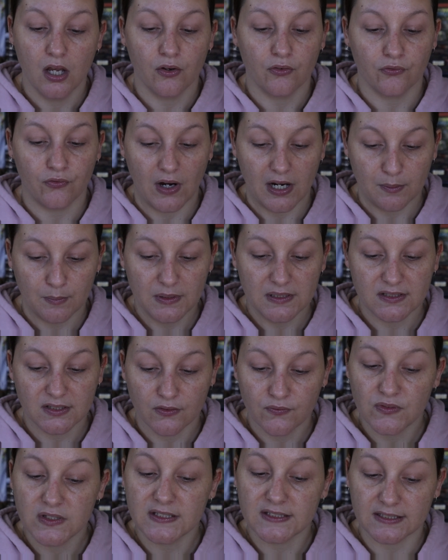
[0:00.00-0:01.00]
Fragments
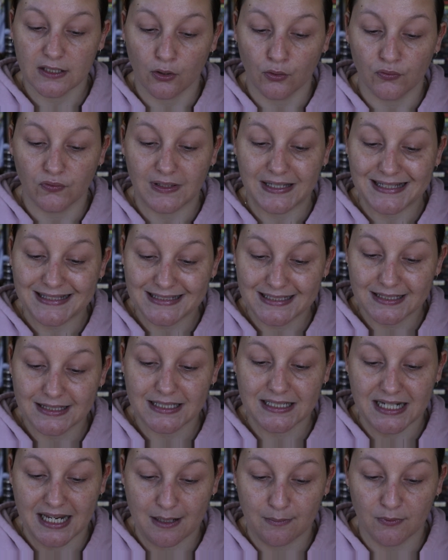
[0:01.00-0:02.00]
of the Self isn't
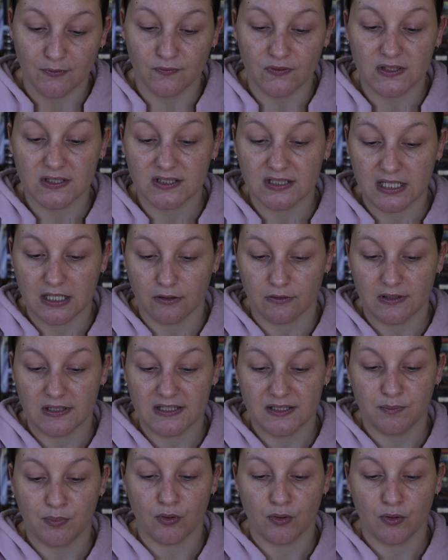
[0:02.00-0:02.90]
the name of the series,